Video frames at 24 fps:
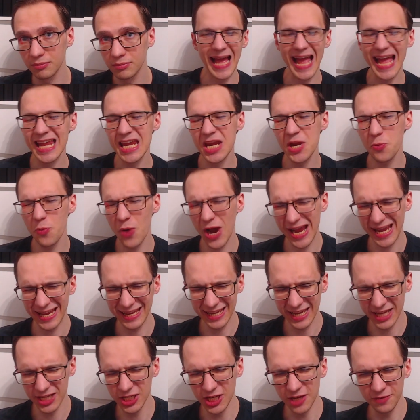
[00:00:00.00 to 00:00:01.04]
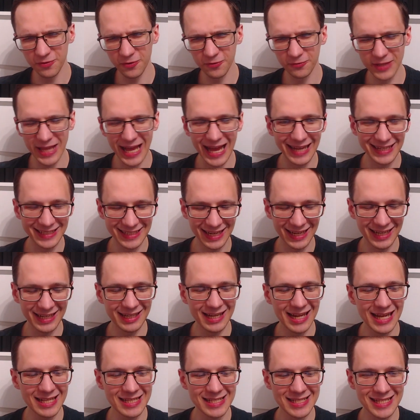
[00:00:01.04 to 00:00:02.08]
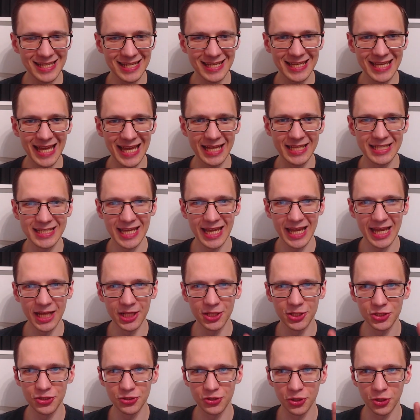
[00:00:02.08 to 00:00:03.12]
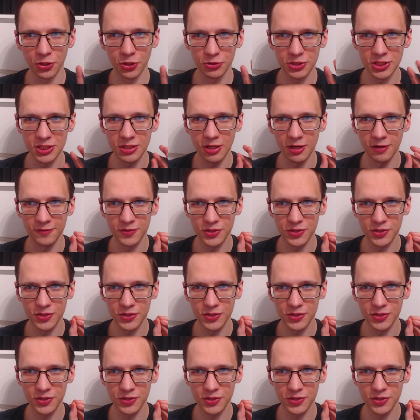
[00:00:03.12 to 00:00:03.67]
Anyway, enough of that. Let's get into the good stuff.